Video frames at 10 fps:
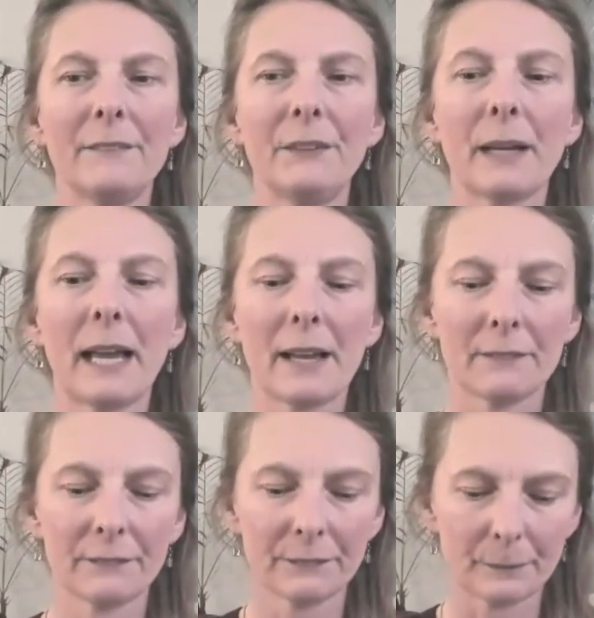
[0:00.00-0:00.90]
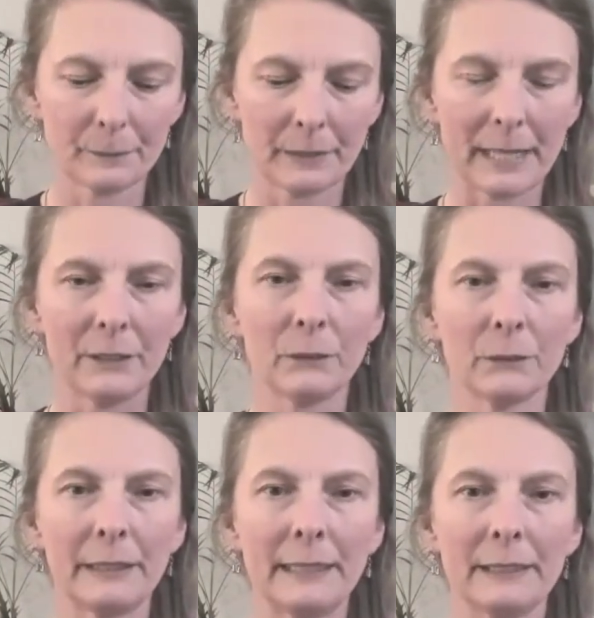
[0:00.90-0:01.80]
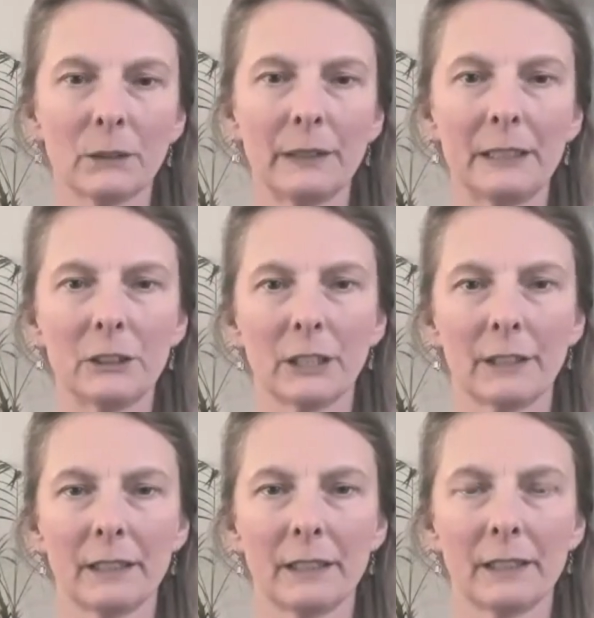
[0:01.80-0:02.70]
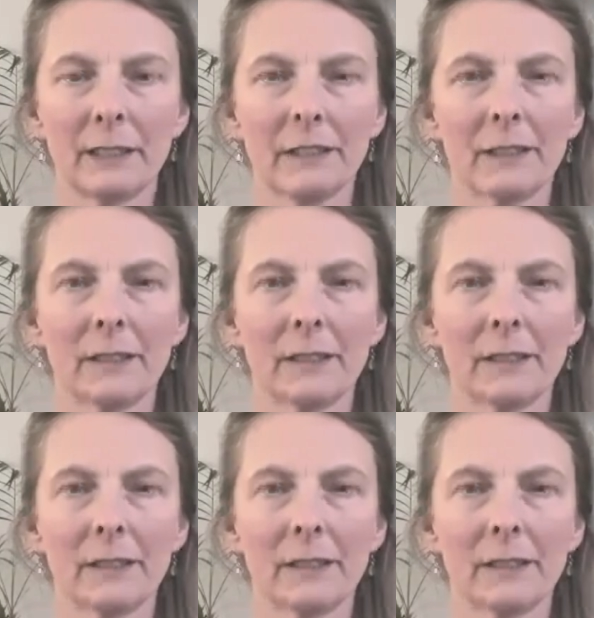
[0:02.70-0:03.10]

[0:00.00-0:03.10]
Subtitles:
If you have leant your knees on each other,